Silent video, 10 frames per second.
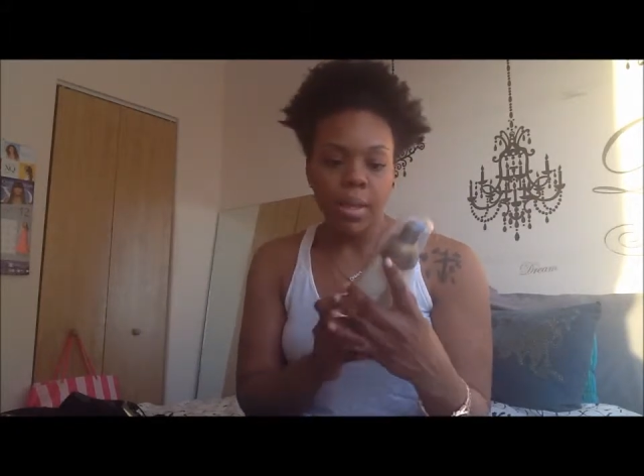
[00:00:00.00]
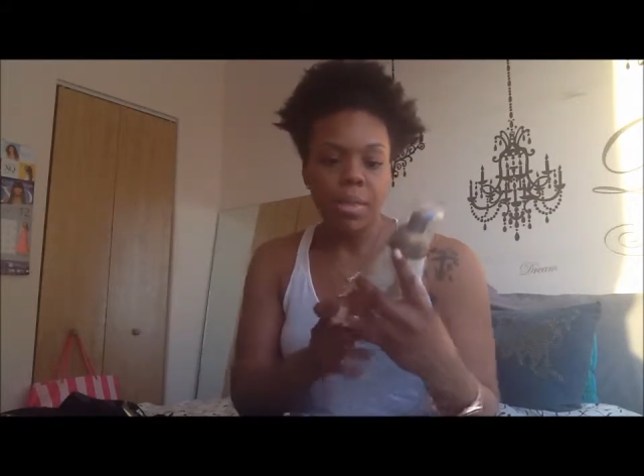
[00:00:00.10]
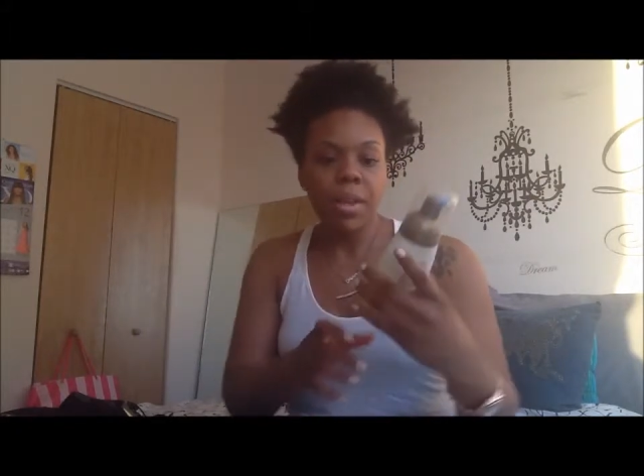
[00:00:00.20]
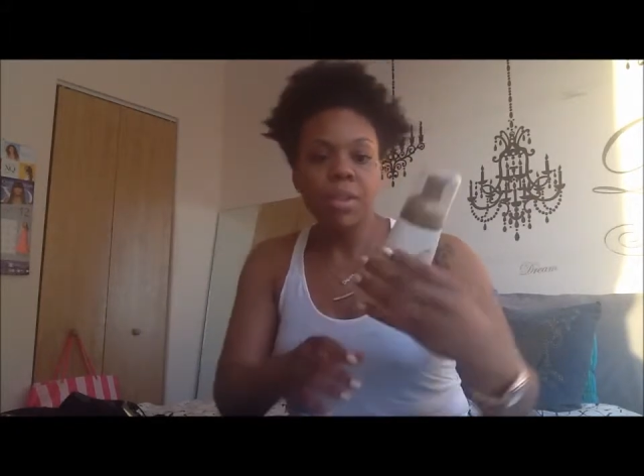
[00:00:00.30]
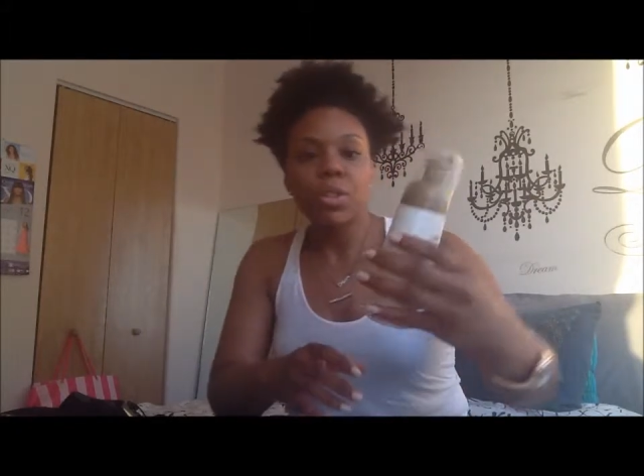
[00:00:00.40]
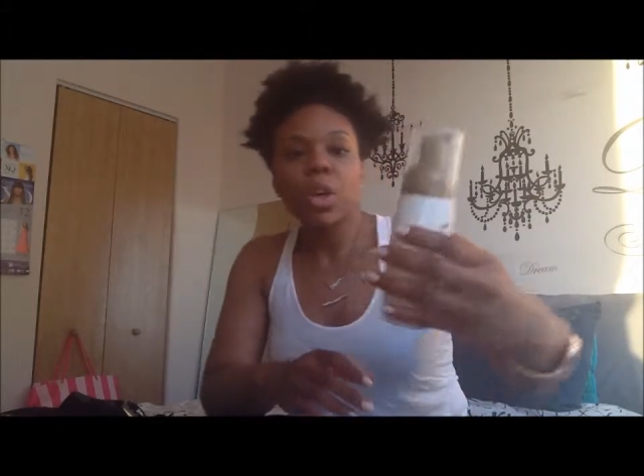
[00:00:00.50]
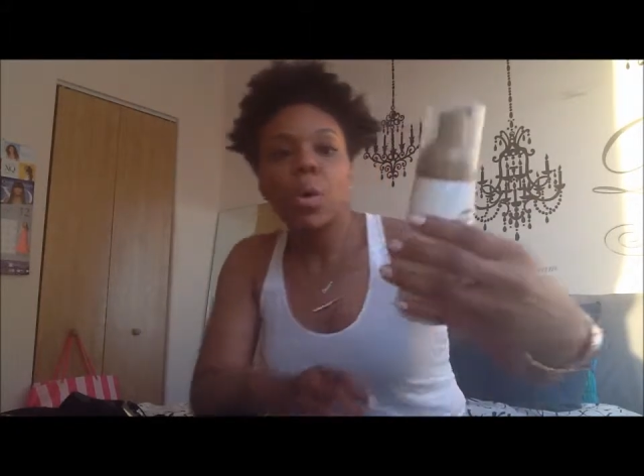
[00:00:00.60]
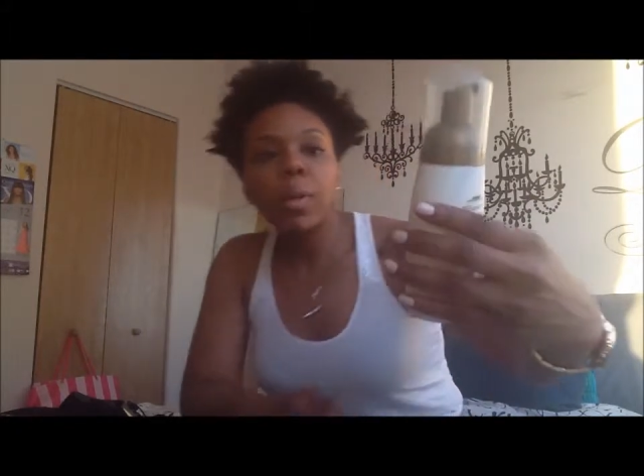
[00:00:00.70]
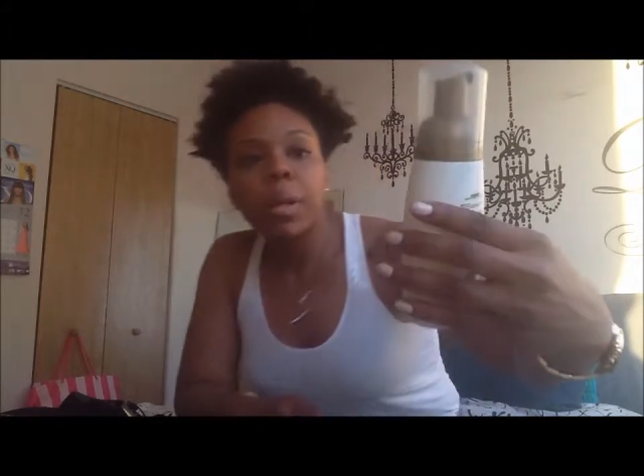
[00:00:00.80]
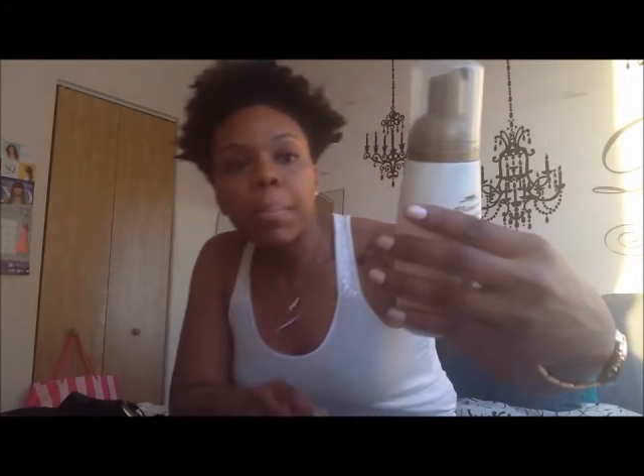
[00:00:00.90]
this
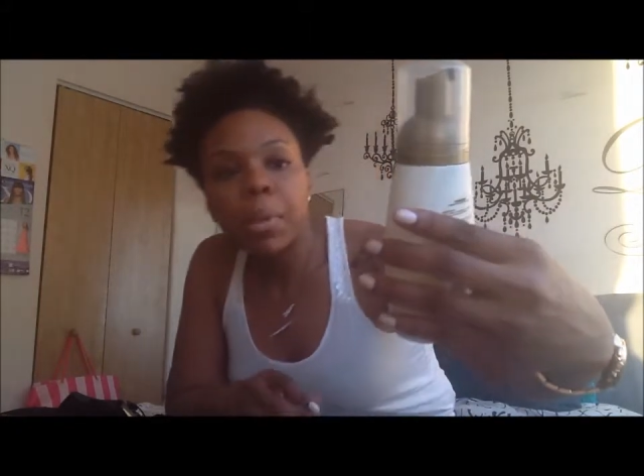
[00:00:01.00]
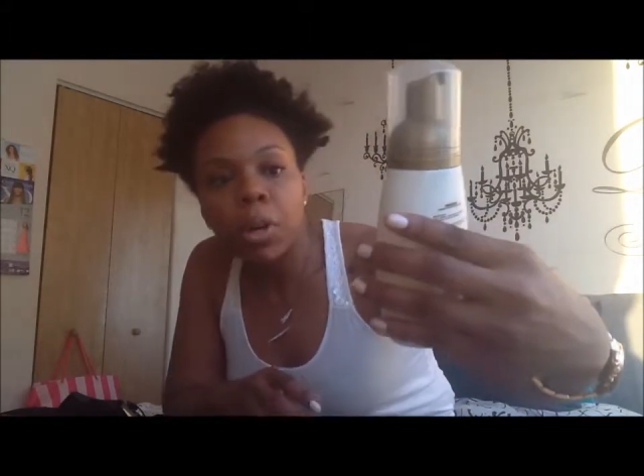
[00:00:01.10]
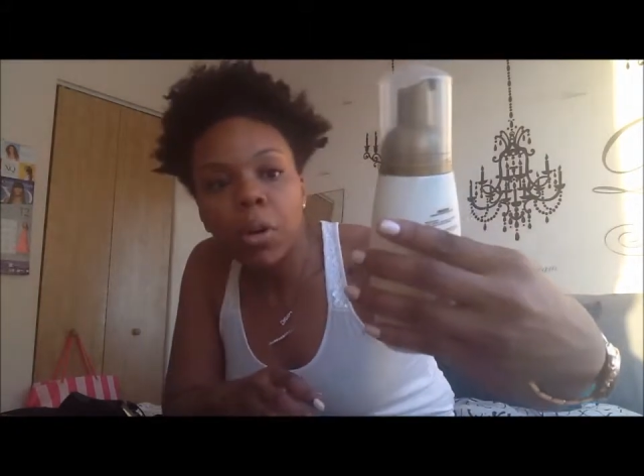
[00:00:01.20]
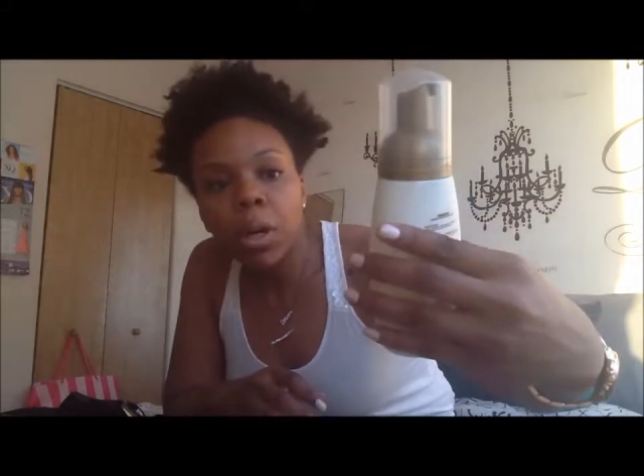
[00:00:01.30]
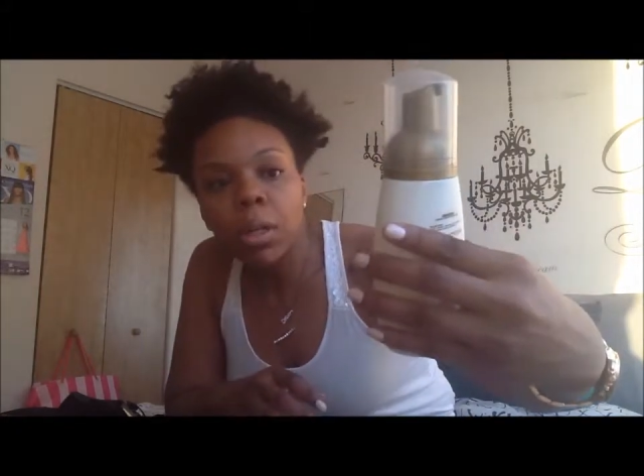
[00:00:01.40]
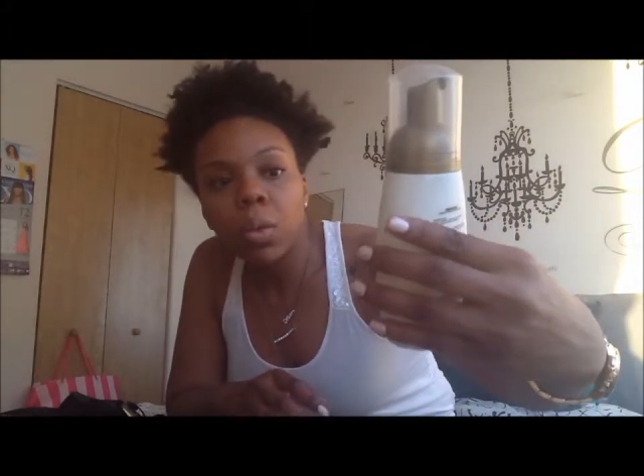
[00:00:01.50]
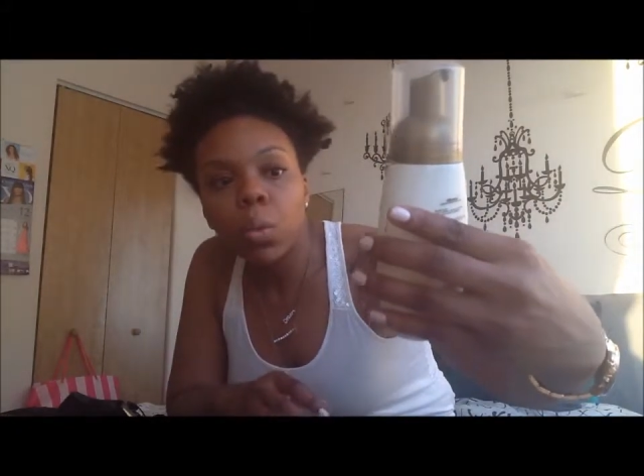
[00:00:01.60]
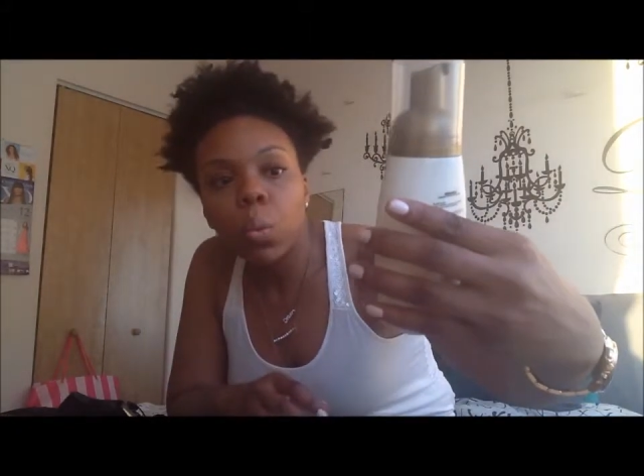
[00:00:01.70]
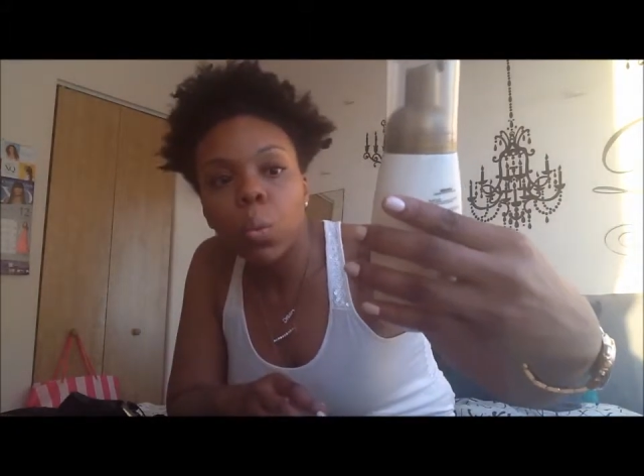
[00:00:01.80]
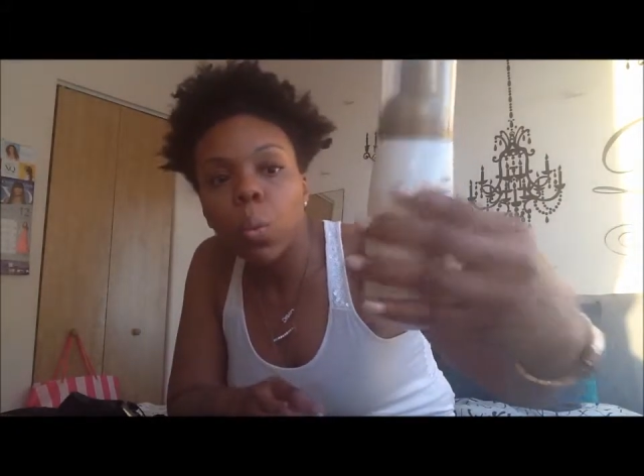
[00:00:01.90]
coconut milk
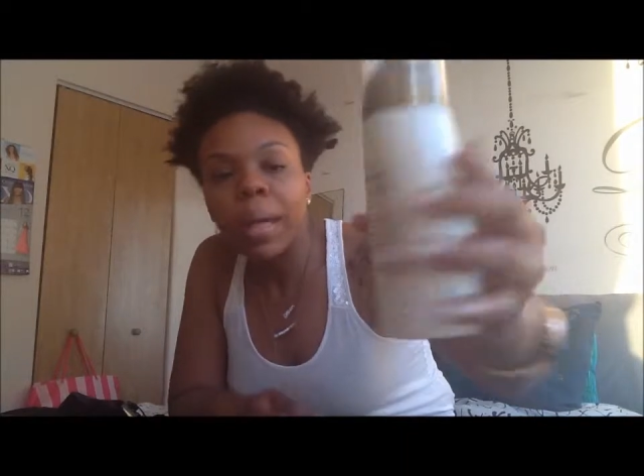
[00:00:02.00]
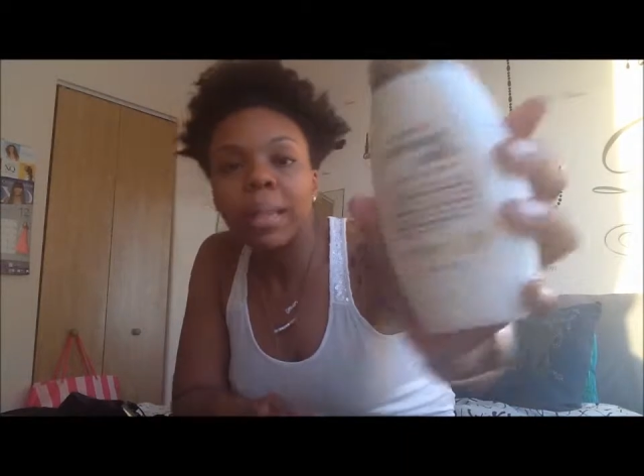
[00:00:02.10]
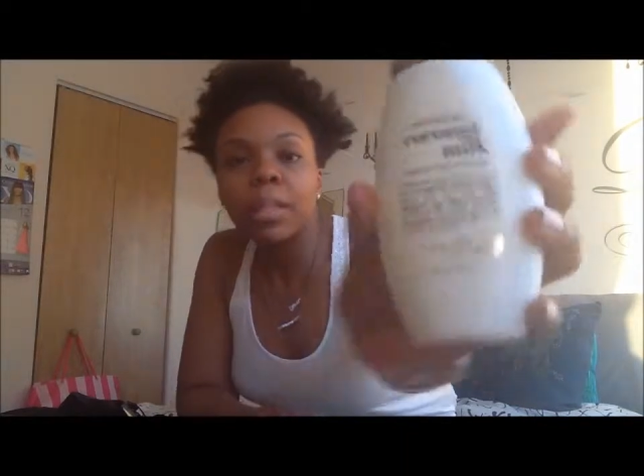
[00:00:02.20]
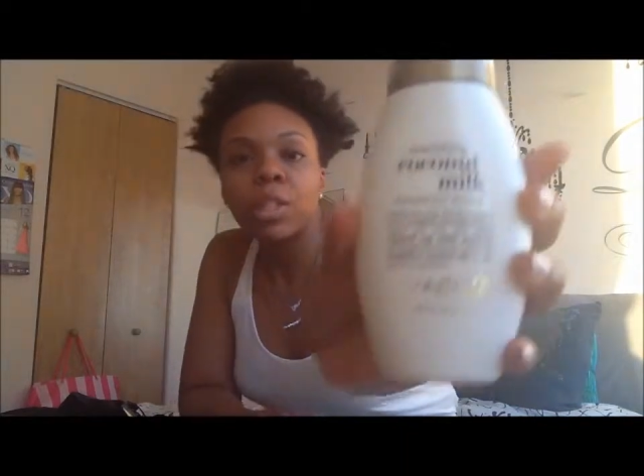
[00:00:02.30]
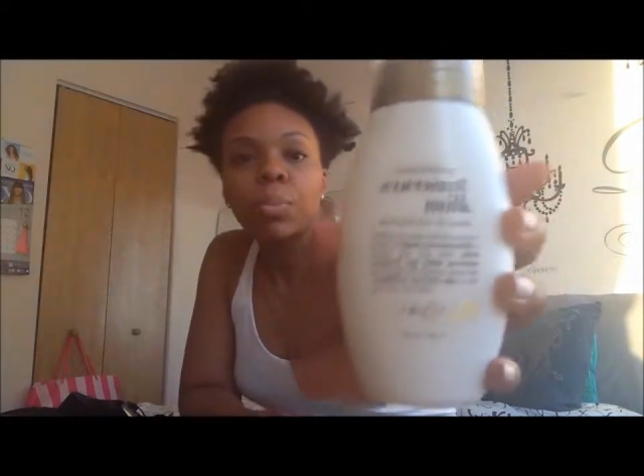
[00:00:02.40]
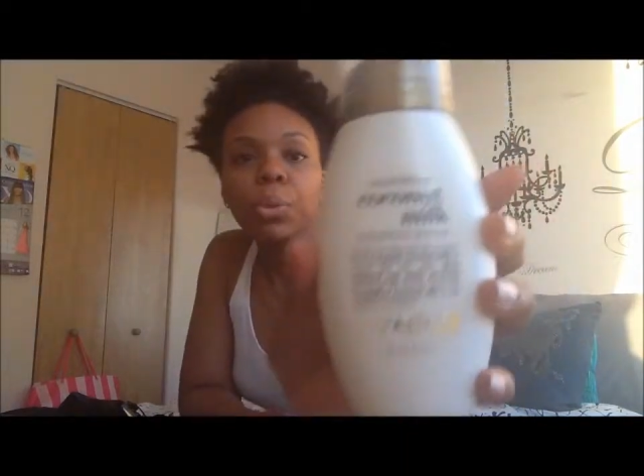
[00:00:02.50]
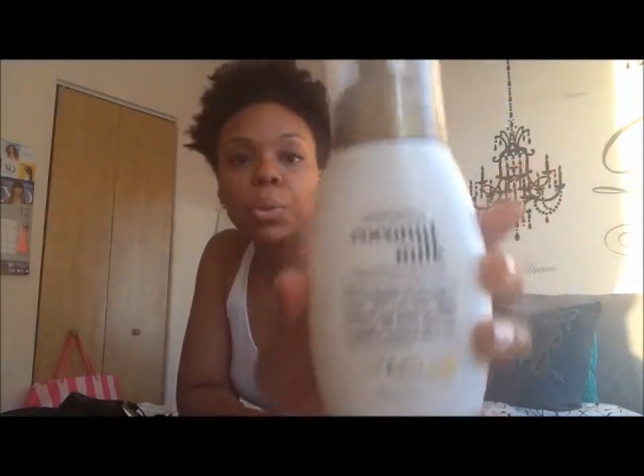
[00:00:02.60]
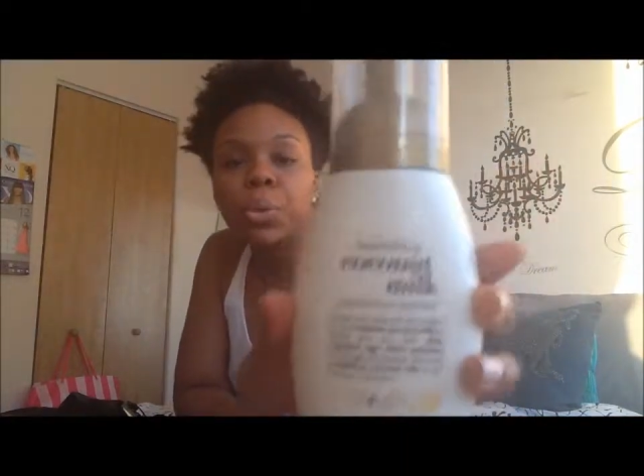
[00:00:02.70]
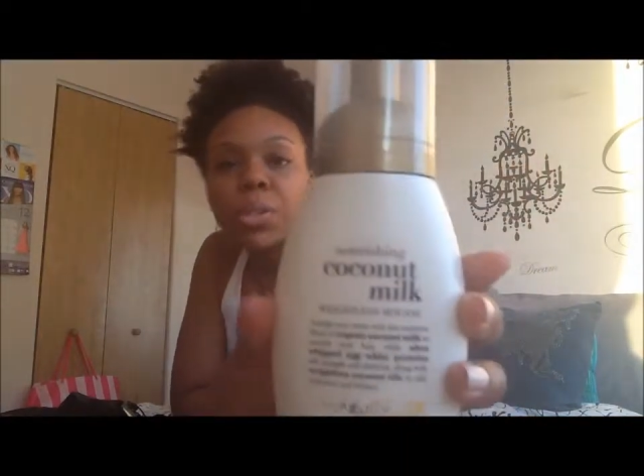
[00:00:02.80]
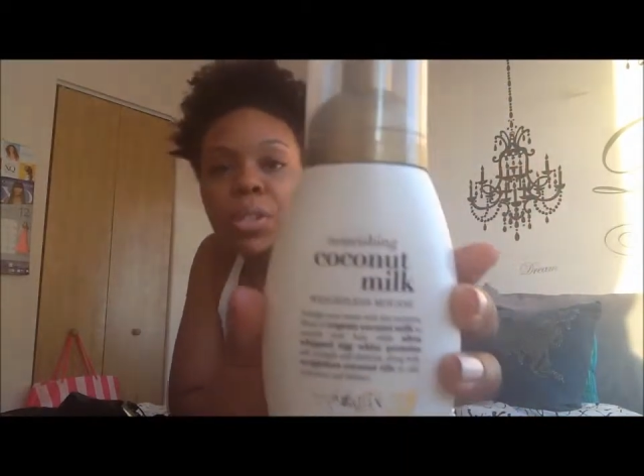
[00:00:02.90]
weightless
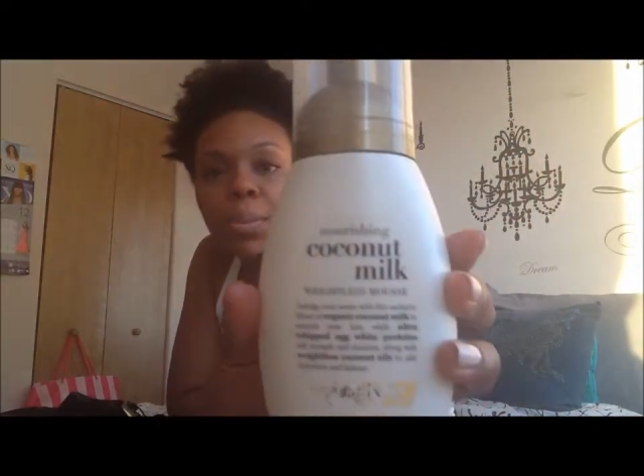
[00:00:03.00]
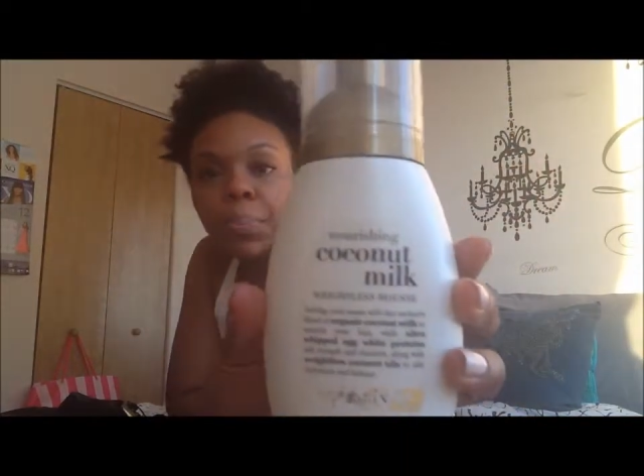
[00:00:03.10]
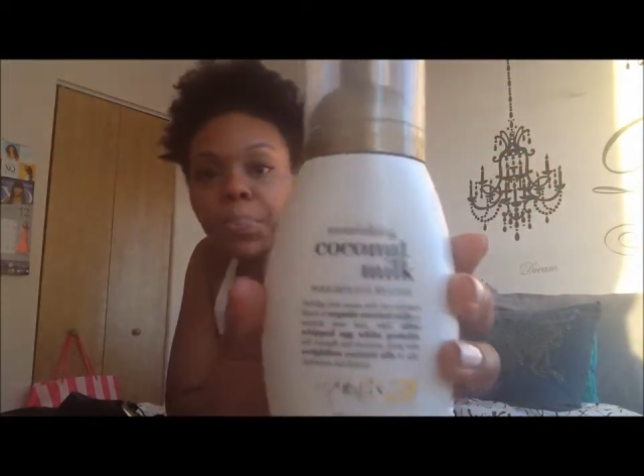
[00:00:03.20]
mousse,